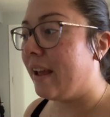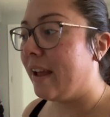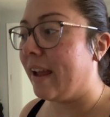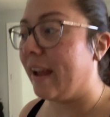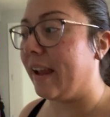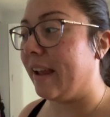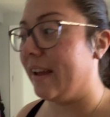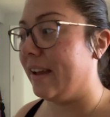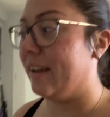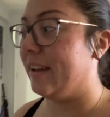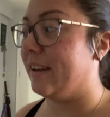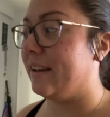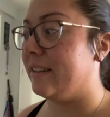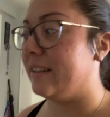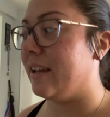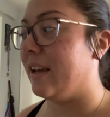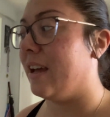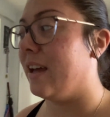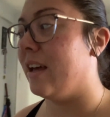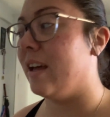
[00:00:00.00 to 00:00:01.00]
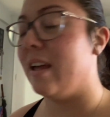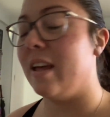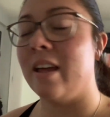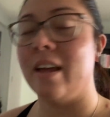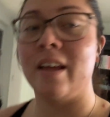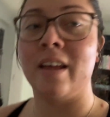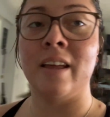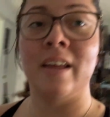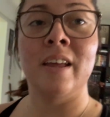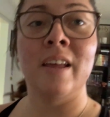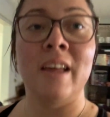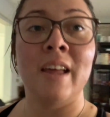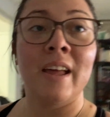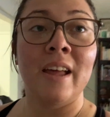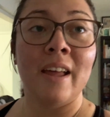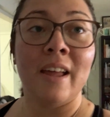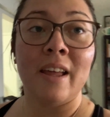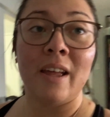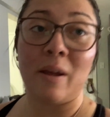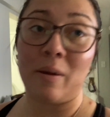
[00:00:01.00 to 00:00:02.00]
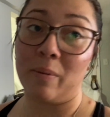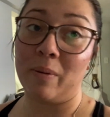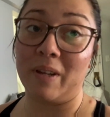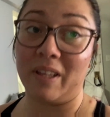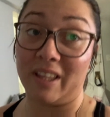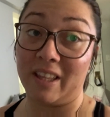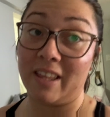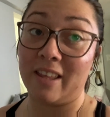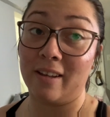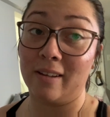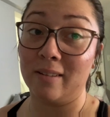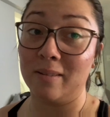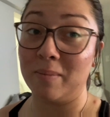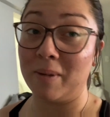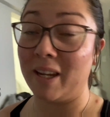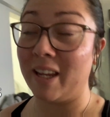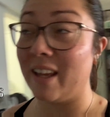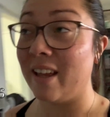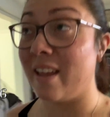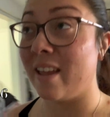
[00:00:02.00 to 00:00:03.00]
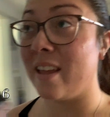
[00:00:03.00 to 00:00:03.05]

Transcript: and it really killed me.